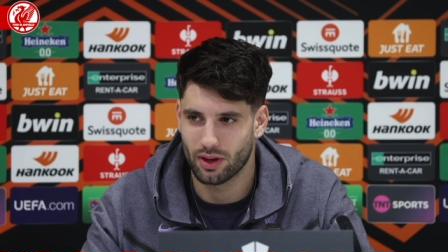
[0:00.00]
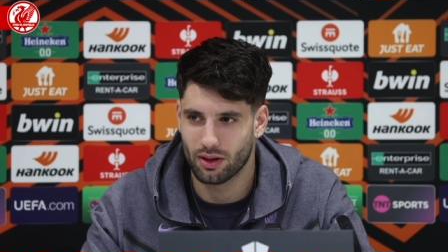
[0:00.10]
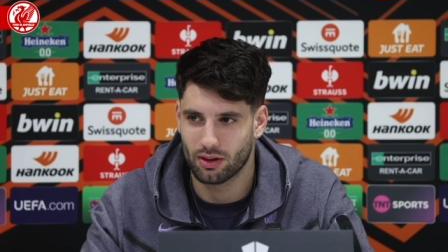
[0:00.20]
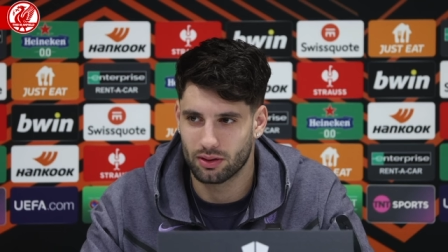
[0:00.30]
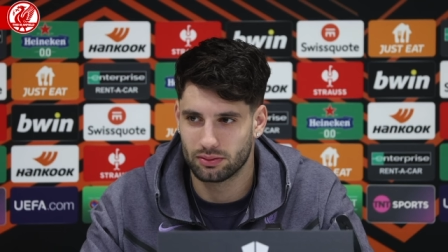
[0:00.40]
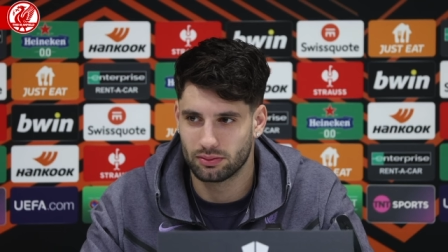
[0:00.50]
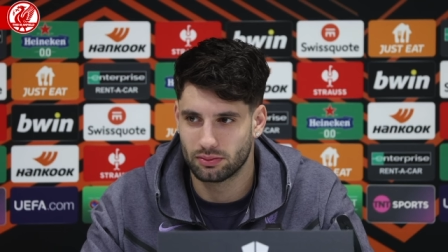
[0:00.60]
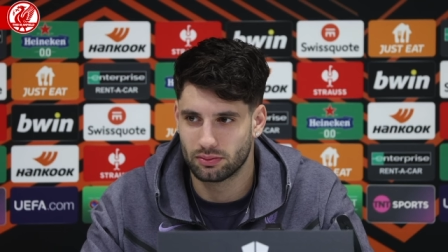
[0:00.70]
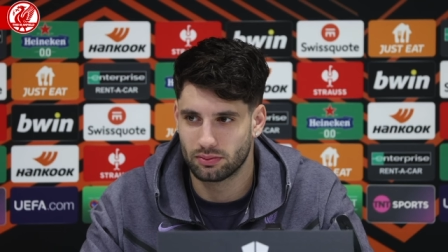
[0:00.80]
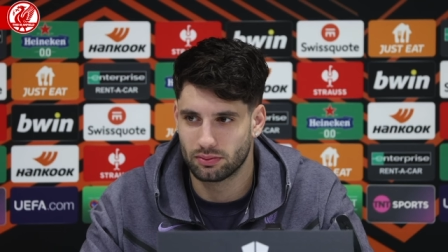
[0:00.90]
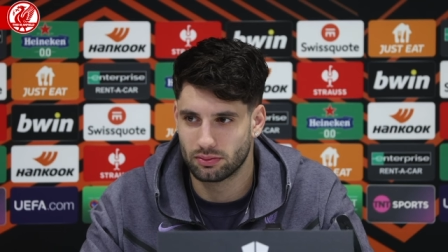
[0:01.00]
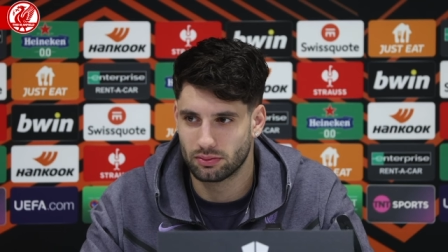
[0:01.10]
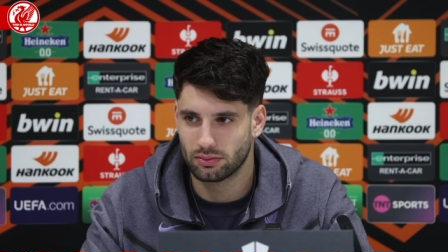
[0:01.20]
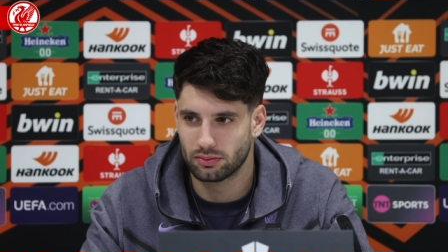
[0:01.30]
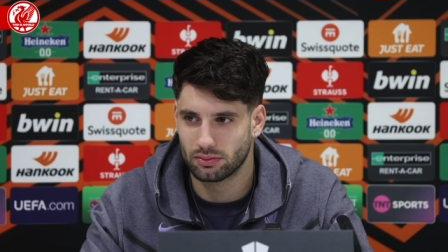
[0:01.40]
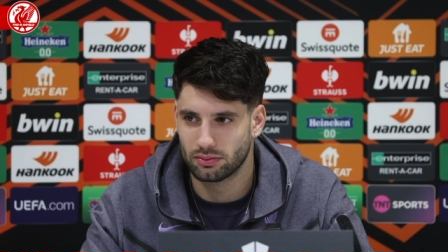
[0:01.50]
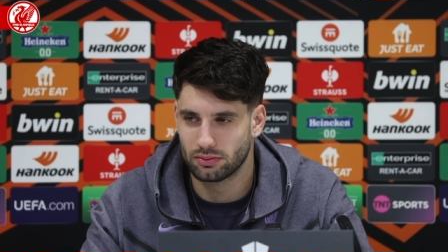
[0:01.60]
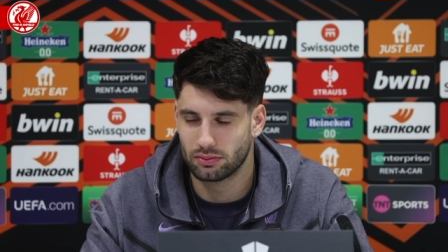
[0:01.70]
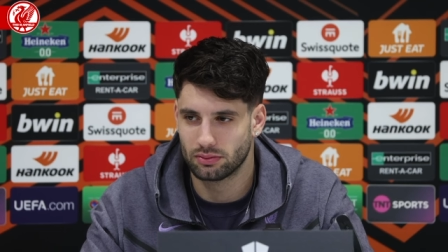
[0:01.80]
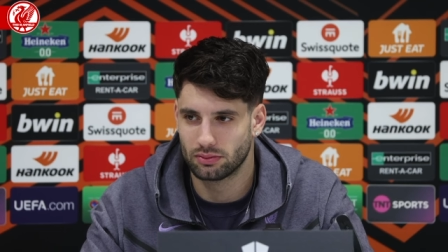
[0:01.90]
there's been lots of injuries as
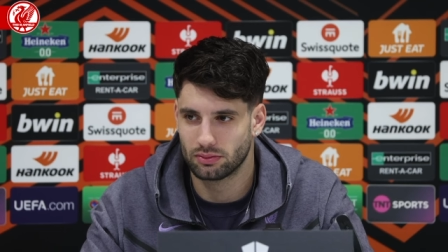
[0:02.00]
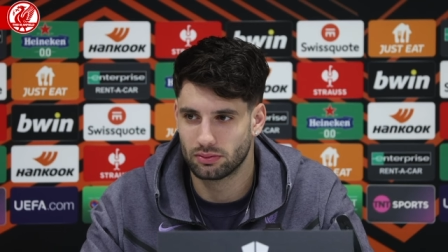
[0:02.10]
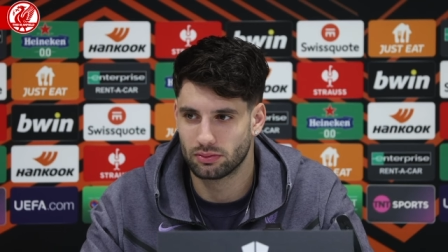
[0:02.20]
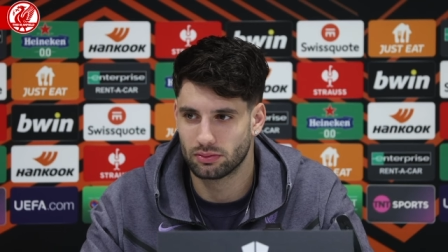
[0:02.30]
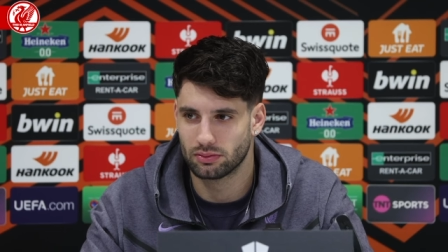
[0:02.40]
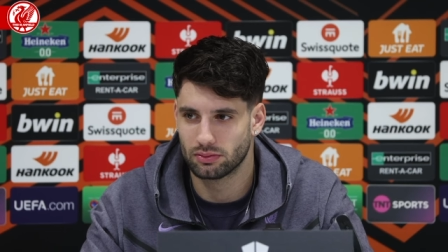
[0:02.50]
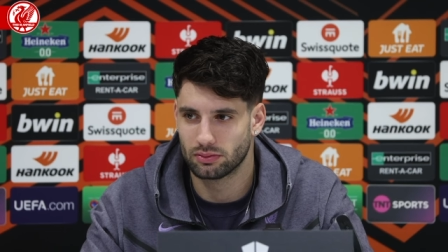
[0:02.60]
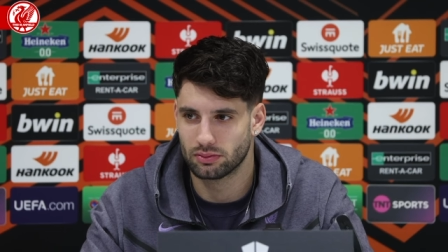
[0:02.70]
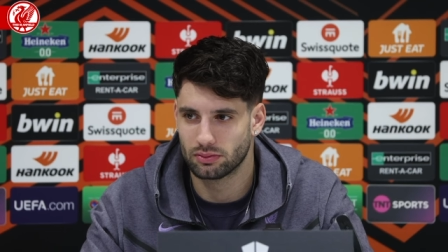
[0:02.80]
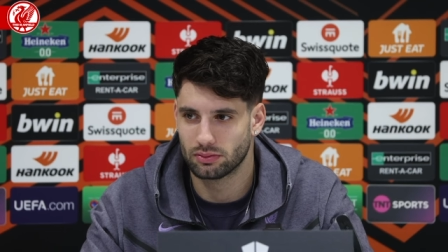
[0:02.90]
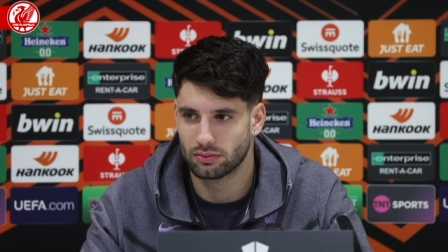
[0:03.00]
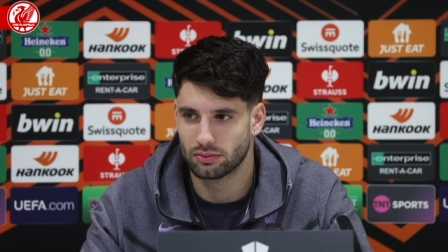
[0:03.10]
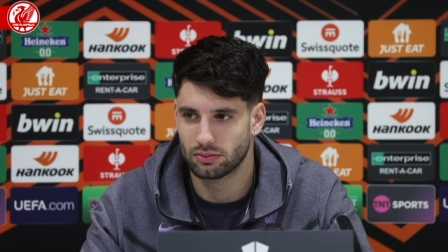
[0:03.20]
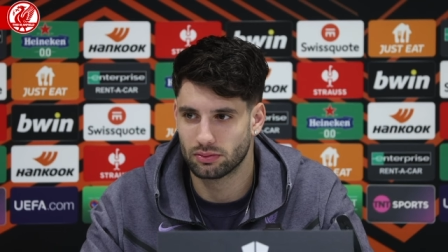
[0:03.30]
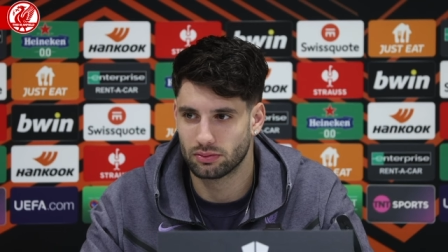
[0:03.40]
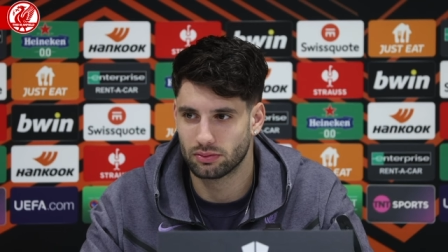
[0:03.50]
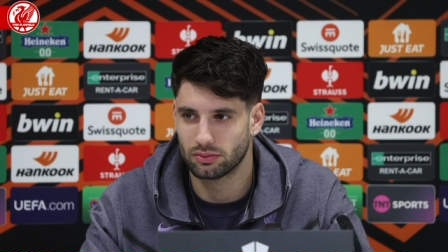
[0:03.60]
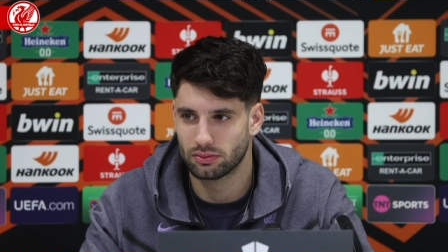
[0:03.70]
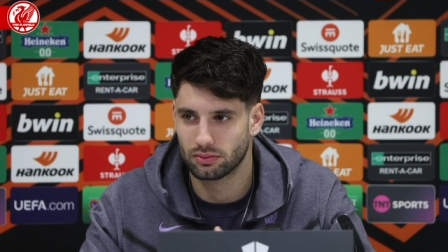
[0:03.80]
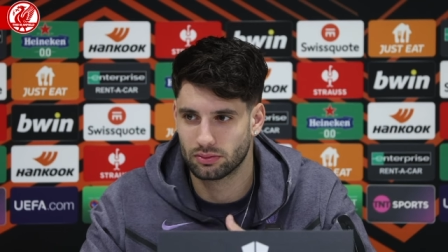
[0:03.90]
well how difficult has it been to get used to
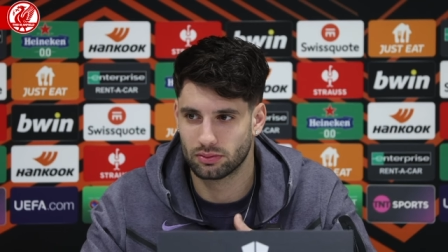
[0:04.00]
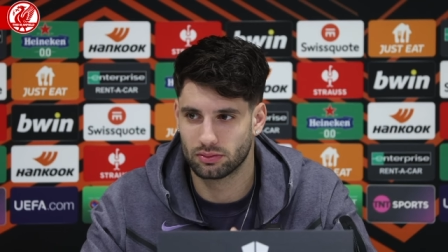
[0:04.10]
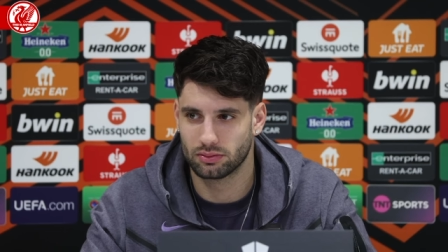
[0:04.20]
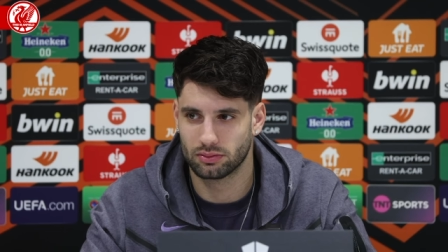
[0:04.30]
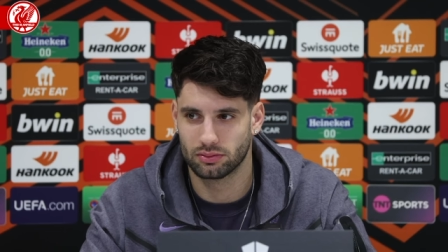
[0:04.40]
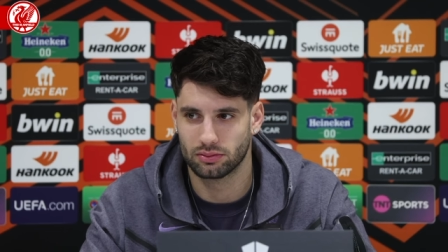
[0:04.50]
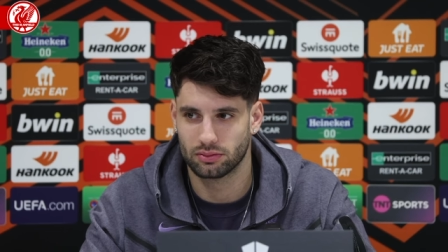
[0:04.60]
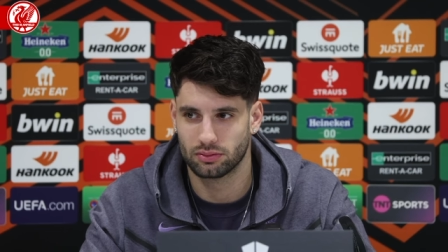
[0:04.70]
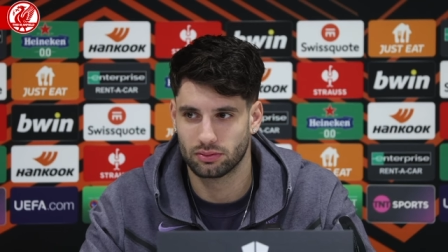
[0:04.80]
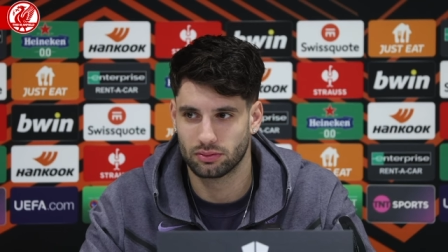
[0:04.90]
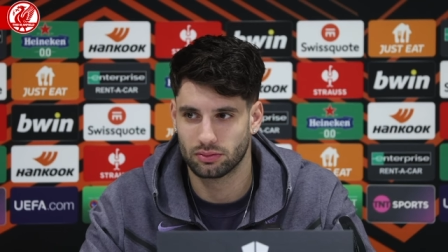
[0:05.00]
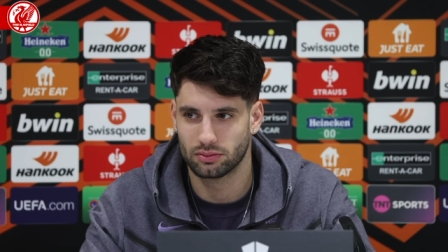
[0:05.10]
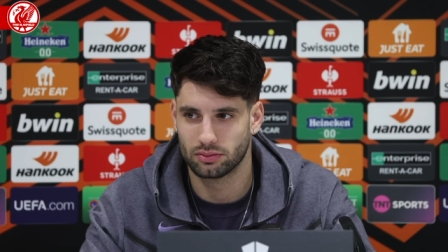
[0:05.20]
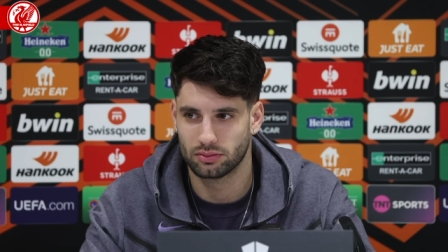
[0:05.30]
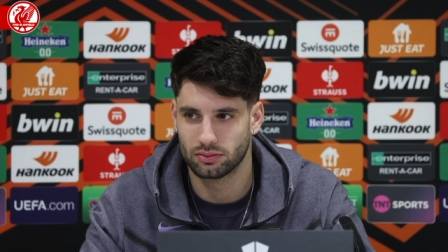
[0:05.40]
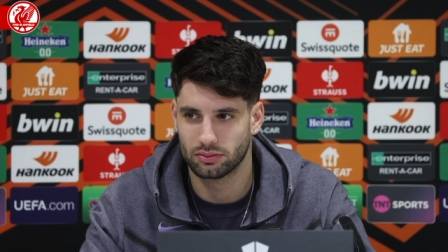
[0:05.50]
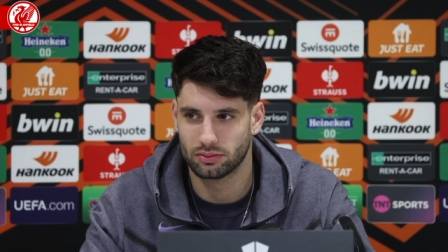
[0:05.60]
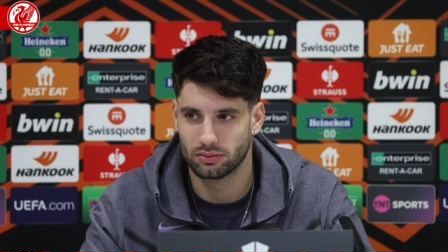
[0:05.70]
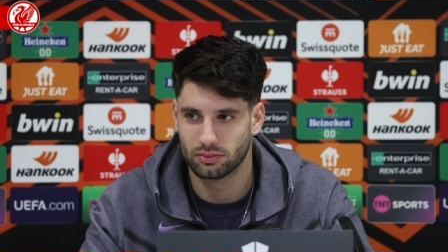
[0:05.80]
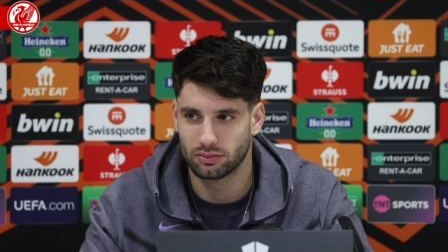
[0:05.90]
different combinations in that midfield as the
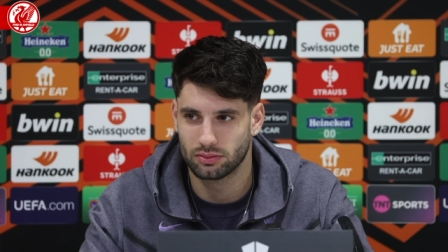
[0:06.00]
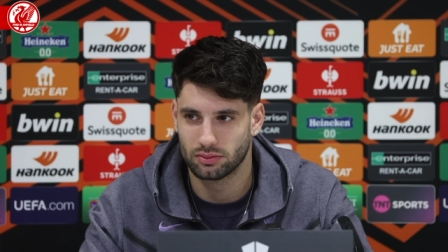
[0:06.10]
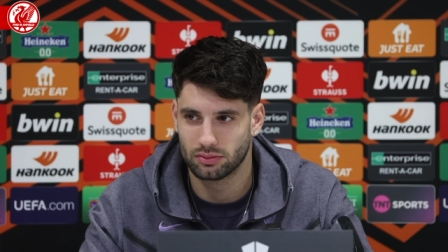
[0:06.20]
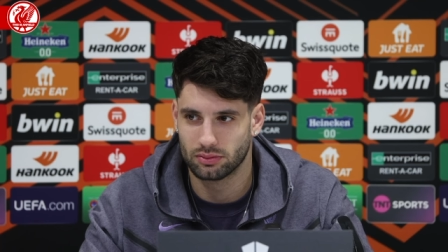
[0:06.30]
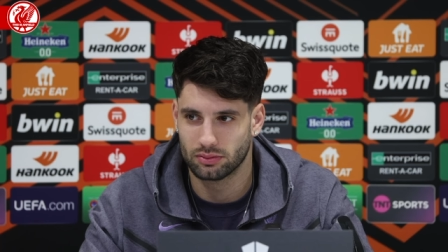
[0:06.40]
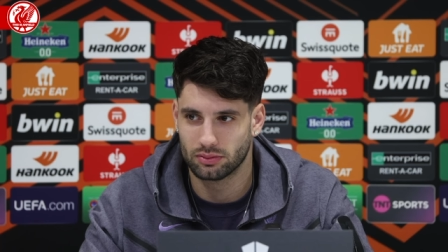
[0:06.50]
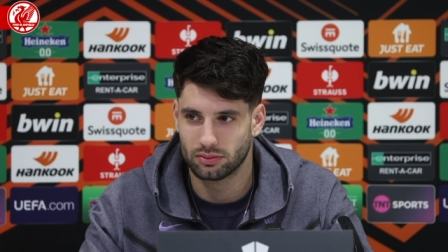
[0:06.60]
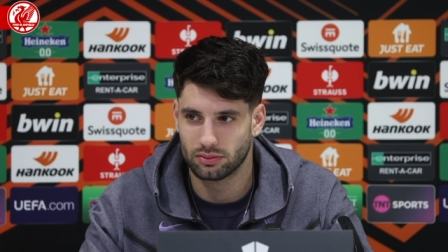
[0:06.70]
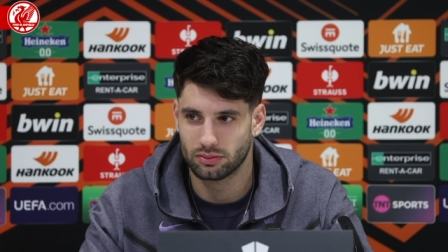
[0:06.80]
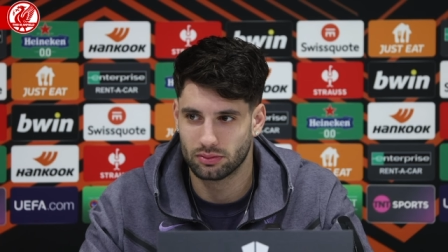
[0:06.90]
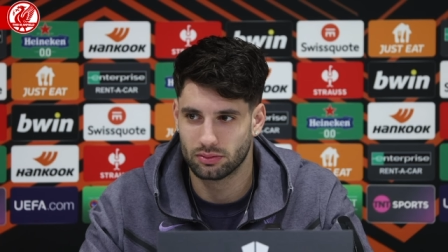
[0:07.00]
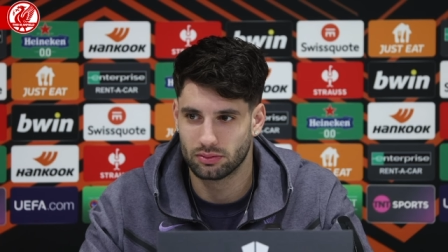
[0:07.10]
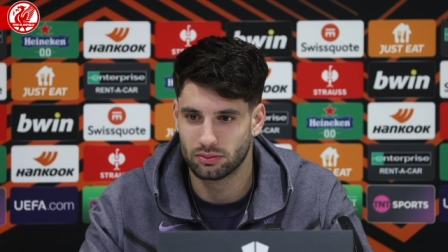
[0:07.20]
season's gone on has it been difficult